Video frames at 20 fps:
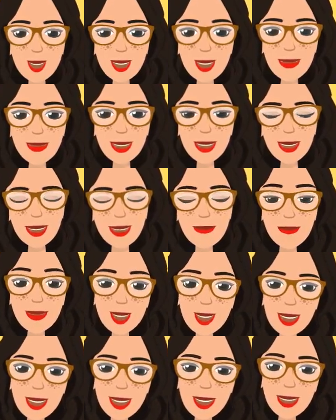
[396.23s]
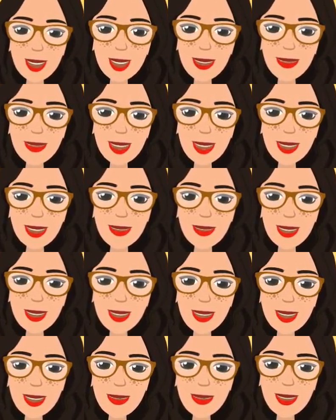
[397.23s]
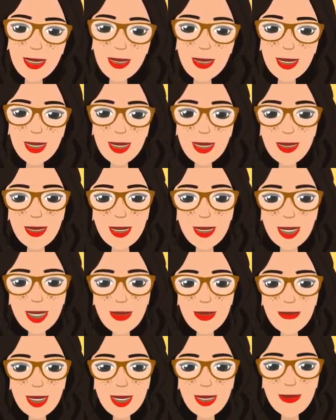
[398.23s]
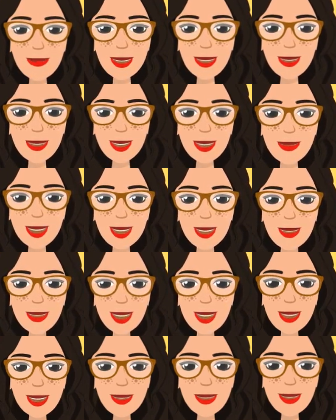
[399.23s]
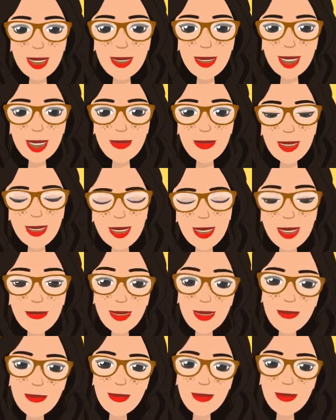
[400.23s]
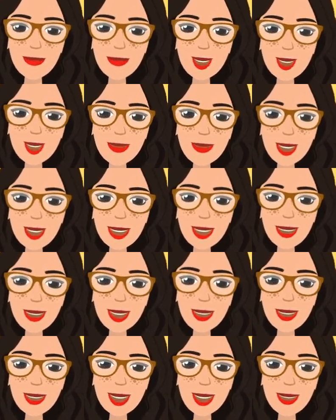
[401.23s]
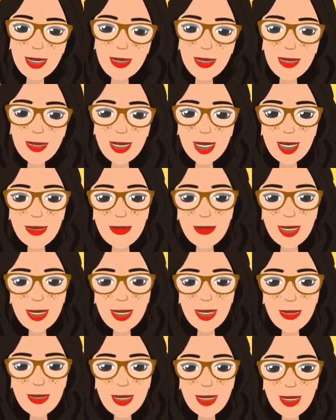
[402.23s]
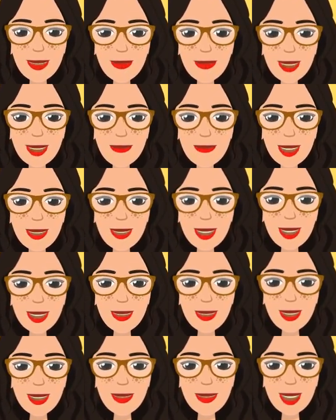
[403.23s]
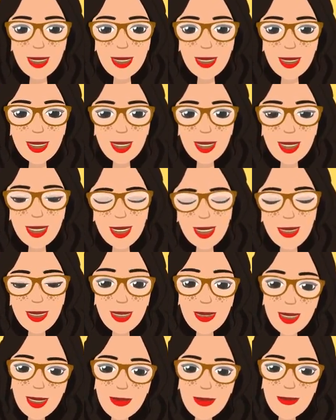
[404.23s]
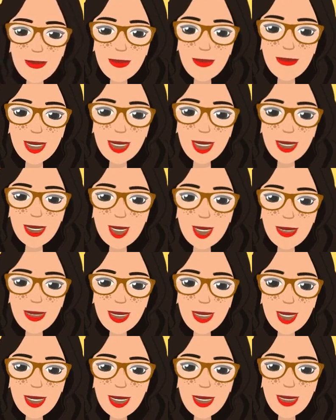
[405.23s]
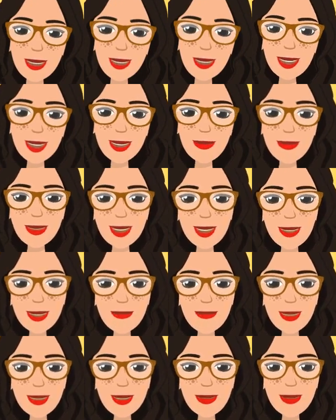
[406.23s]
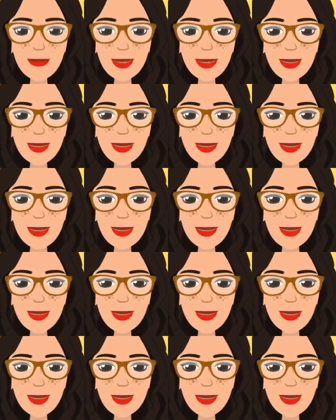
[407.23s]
Bank. Indigenous banking system is a system of banking that involves private firms or individuals who act as banks by providing financial services such as loans, accepting deposits.